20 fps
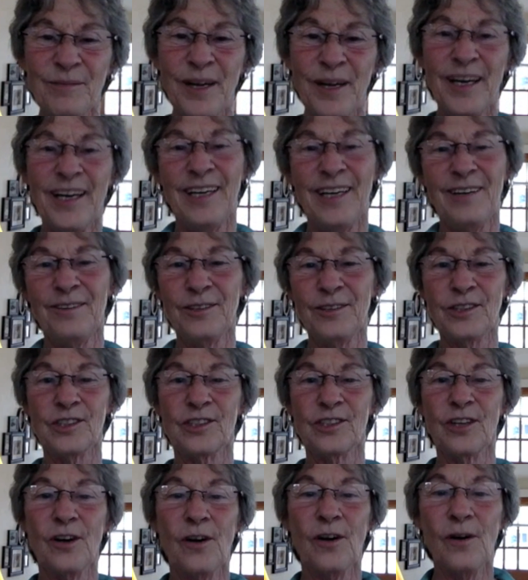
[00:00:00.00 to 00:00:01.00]
but he was
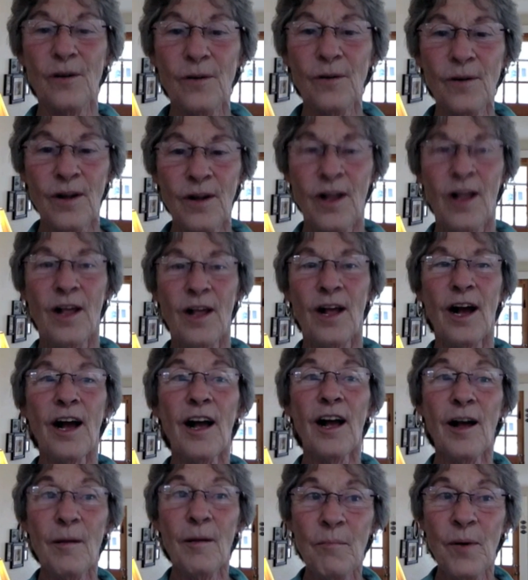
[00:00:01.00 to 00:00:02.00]
so
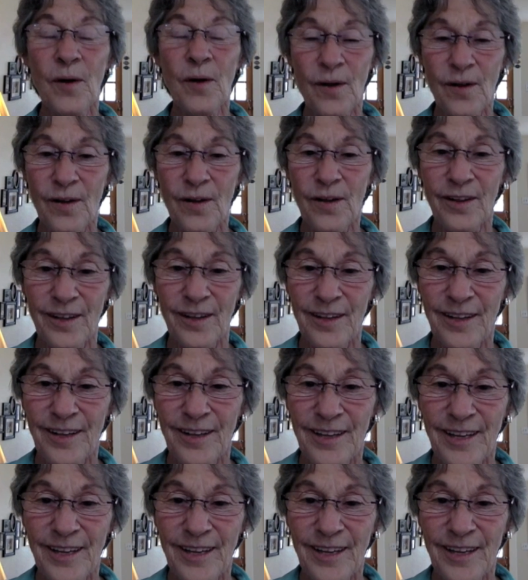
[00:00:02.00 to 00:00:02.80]
humble